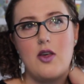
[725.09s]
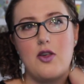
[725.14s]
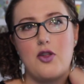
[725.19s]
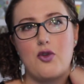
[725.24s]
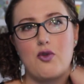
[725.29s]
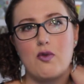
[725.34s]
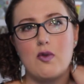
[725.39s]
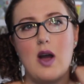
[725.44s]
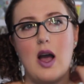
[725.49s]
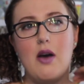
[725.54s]

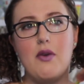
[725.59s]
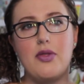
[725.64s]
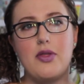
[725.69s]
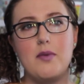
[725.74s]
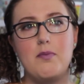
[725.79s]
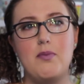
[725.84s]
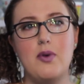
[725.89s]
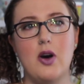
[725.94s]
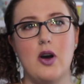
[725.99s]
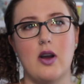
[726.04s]
throughout
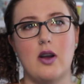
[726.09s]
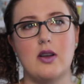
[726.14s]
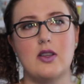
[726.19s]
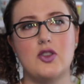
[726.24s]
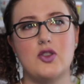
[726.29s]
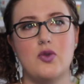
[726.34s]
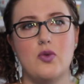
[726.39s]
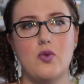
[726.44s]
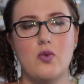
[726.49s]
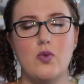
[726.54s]
the
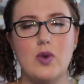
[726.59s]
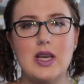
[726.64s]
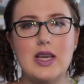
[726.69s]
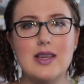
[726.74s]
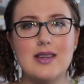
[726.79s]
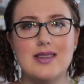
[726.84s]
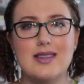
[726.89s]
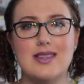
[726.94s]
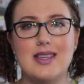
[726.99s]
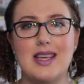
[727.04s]
books,
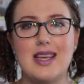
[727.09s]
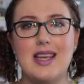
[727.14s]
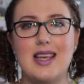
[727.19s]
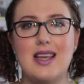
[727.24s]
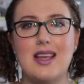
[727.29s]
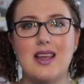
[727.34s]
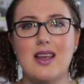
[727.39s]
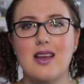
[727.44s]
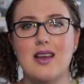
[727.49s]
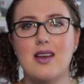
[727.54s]
we
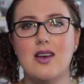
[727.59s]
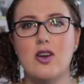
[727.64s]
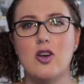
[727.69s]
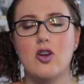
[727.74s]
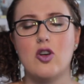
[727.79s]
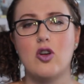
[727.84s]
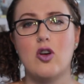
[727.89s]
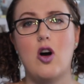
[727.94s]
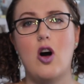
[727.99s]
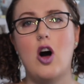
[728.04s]
see
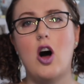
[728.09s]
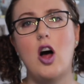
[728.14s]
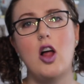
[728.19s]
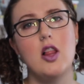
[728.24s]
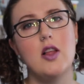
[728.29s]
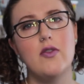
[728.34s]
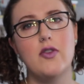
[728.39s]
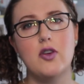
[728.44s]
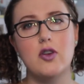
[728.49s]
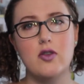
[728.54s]

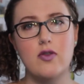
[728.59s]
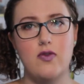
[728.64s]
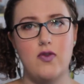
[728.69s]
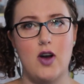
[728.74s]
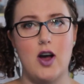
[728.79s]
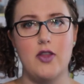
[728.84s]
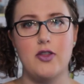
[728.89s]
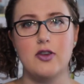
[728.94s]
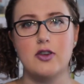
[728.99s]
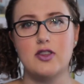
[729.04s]
all of her
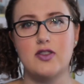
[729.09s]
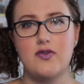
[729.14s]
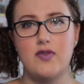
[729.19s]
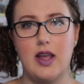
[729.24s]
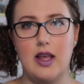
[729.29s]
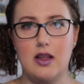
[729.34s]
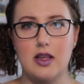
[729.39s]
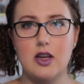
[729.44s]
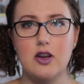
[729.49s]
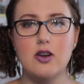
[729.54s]
father's
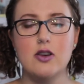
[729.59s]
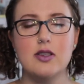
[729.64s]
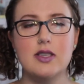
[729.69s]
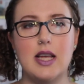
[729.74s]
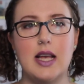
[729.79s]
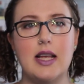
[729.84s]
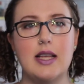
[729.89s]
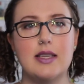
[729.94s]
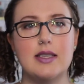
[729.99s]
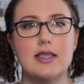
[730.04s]
failures
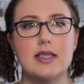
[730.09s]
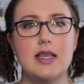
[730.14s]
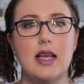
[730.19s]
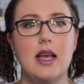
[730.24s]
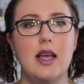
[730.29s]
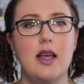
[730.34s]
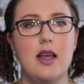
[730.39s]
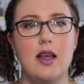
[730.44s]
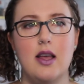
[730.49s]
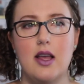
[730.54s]
as
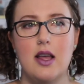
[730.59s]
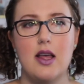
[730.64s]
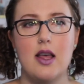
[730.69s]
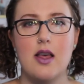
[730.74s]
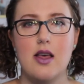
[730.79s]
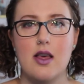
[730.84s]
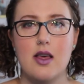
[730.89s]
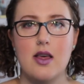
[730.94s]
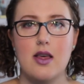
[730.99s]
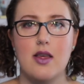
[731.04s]

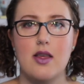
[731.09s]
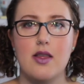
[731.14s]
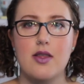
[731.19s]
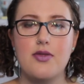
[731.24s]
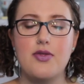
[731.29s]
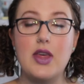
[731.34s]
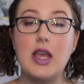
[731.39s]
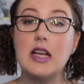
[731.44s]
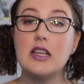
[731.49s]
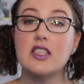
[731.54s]

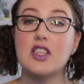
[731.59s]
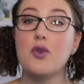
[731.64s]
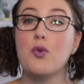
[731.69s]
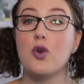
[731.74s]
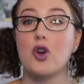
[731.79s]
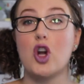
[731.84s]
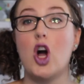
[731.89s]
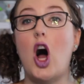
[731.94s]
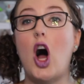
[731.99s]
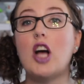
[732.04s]
things that
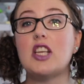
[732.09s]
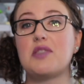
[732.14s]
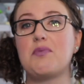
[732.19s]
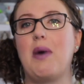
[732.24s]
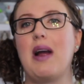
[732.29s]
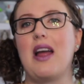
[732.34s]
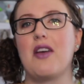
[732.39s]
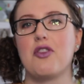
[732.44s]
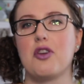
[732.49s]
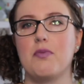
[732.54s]
were caused
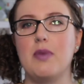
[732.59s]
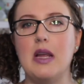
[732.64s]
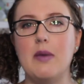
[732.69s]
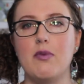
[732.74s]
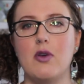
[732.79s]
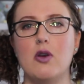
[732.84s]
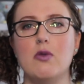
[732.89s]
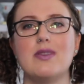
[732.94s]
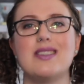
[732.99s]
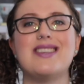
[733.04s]
by other
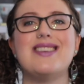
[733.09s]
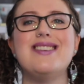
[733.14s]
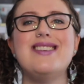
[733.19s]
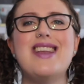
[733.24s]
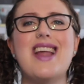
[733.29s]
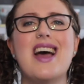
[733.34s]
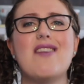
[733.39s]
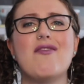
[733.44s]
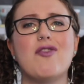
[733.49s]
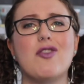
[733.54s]
people. It was
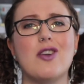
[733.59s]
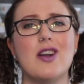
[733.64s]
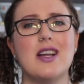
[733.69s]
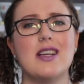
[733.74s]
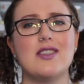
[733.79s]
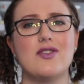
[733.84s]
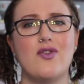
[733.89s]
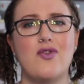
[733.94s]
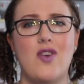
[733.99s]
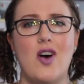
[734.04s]
never
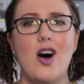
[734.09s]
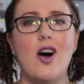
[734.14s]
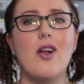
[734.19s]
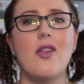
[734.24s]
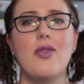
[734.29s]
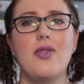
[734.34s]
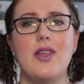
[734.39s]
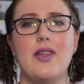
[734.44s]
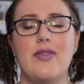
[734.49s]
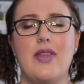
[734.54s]
his
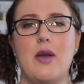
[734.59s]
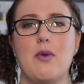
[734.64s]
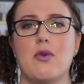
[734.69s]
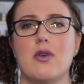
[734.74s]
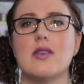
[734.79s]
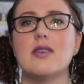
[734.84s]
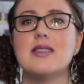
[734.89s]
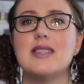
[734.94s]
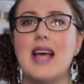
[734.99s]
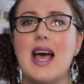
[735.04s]
fault that they
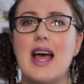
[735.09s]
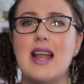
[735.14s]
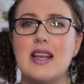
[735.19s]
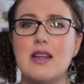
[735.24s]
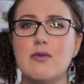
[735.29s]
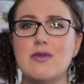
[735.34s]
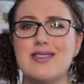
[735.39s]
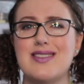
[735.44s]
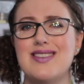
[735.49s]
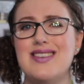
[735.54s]
were in debt.
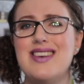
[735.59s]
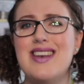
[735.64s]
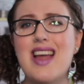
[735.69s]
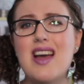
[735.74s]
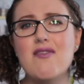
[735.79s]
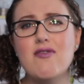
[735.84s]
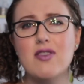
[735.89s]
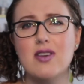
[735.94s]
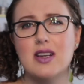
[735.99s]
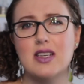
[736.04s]
It was
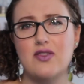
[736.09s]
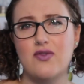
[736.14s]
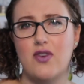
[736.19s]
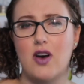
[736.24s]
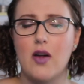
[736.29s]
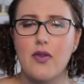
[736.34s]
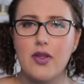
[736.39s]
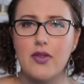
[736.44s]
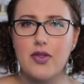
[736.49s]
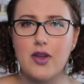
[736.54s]
never his
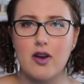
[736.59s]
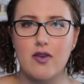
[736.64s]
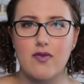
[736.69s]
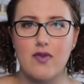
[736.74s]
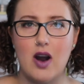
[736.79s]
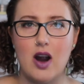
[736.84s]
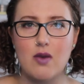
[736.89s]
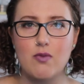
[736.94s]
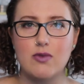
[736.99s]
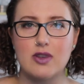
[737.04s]
fault that their
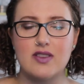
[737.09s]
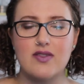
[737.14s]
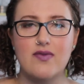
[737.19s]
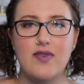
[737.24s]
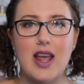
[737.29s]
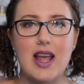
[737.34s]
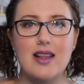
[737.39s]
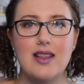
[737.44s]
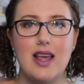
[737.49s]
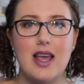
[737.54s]
farm was
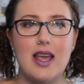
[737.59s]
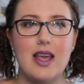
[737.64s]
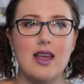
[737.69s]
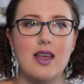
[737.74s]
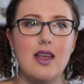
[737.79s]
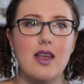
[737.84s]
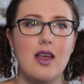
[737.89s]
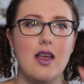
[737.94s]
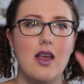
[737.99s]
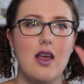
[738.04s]

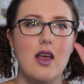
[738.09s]
failing.